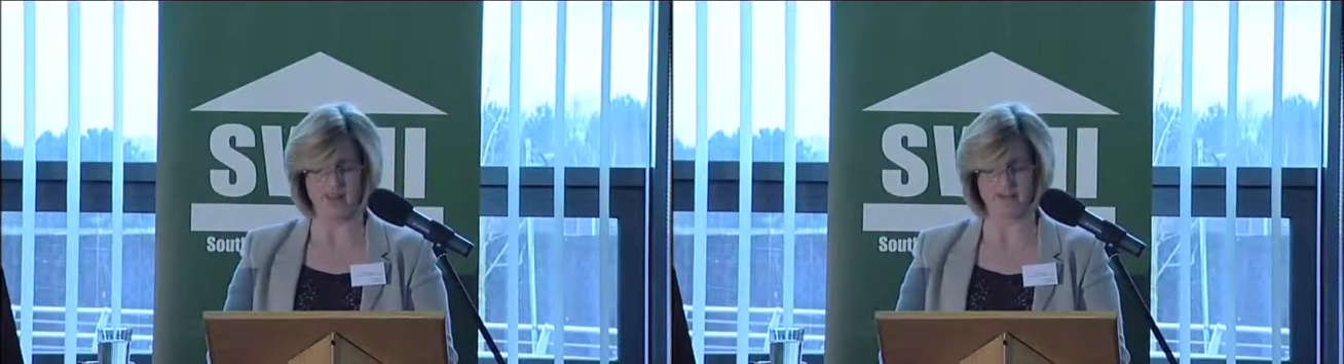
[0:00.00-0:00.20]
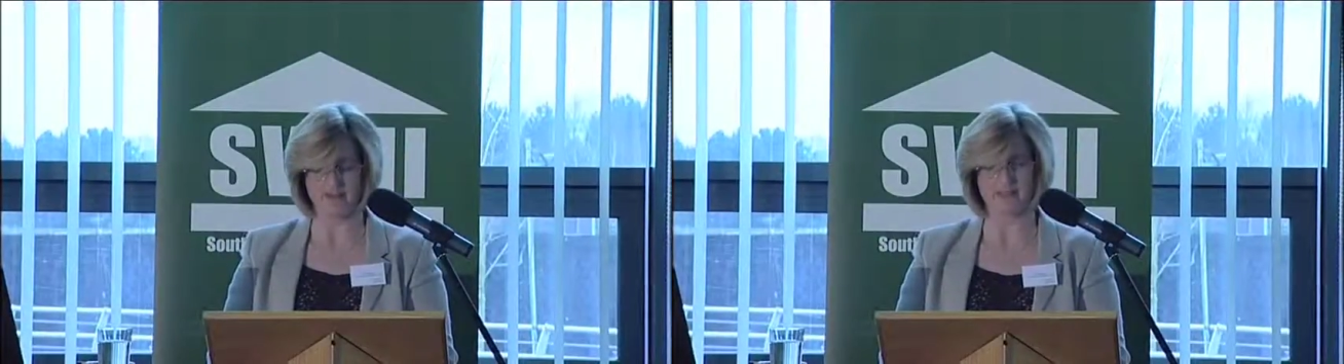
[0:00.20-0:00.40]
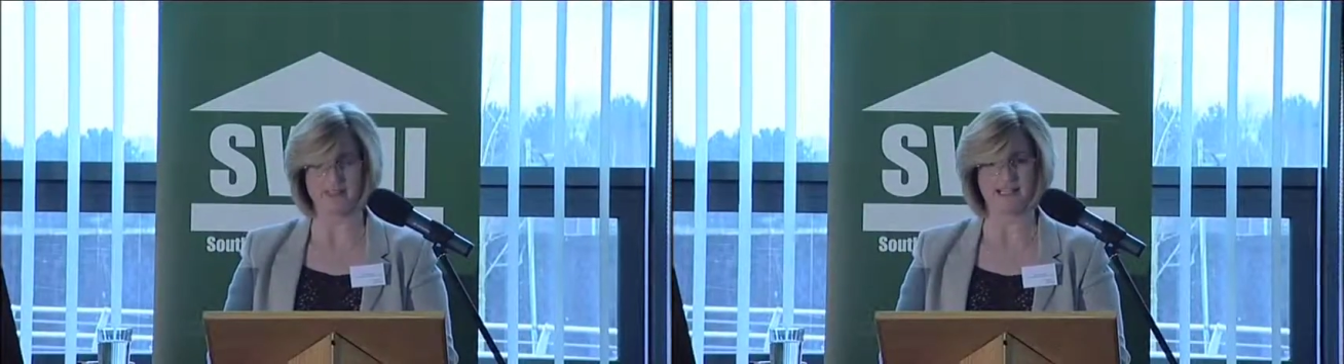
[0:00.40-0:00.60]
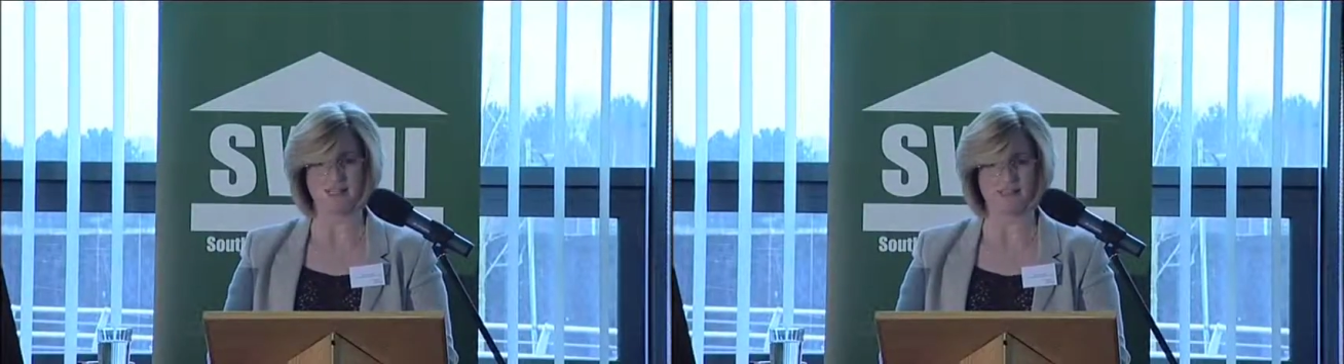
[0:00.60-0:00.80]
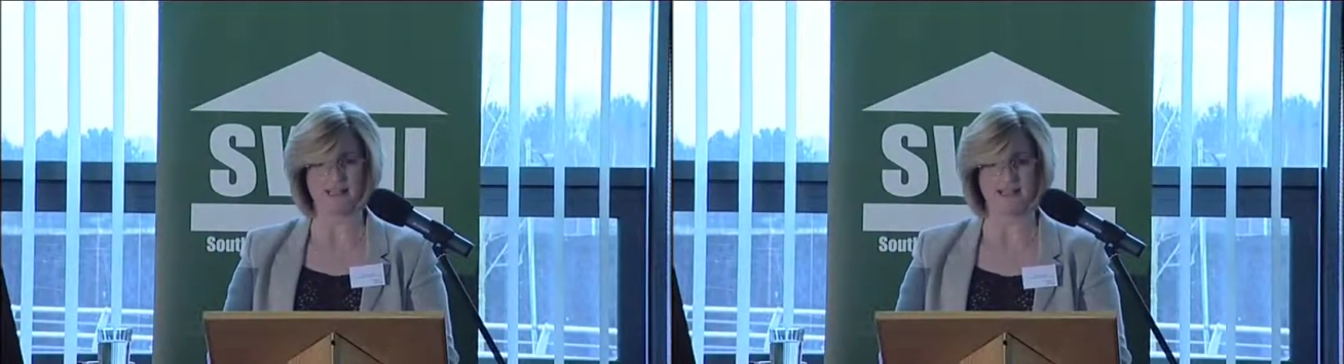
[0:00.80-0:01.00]
heavy
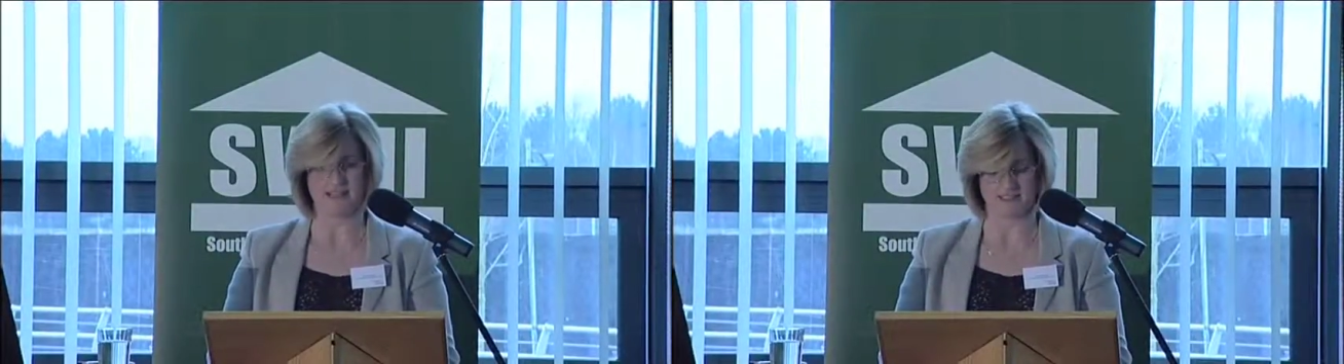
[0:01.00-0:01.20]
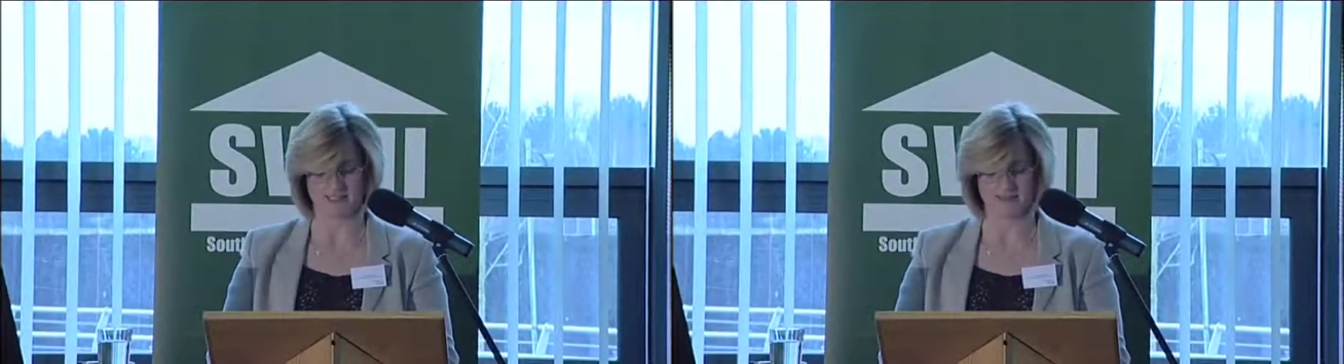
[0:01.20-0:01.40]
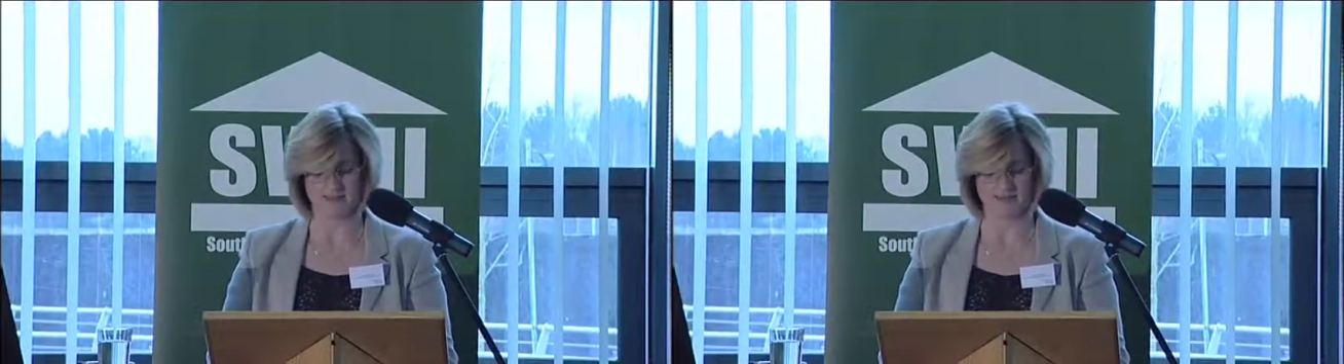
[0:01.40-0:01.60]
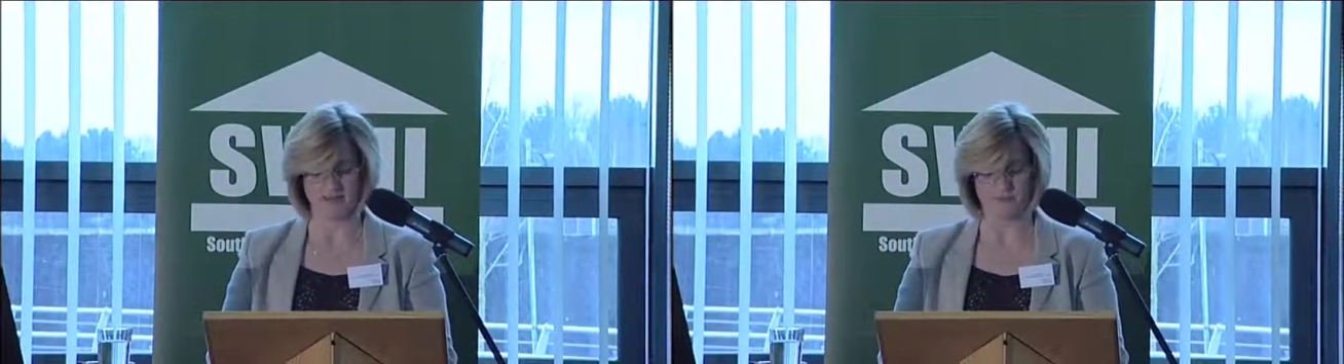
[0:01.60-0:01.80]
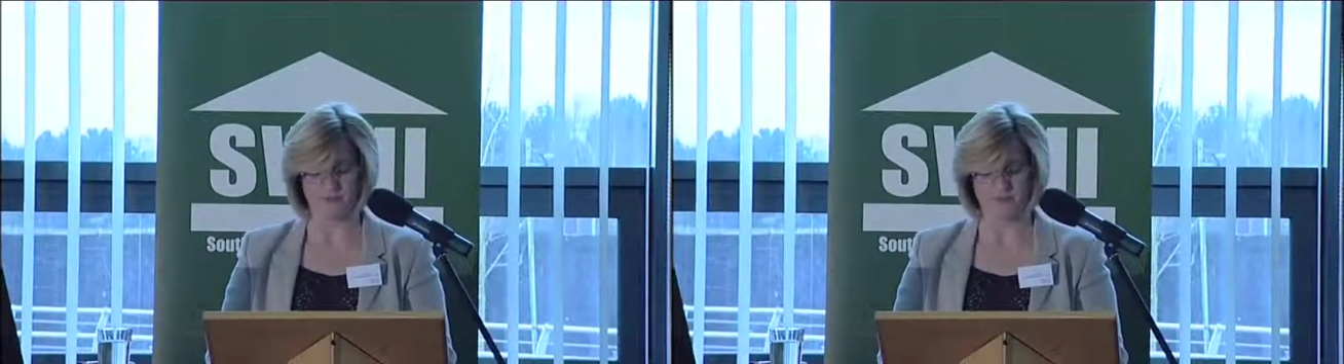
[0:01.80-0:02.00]
financial penalty to the
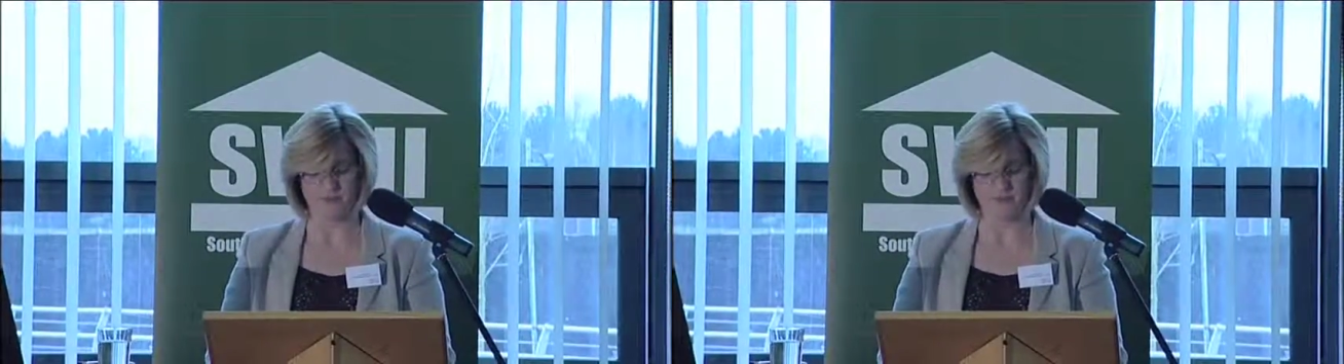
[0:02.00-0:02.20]
developer.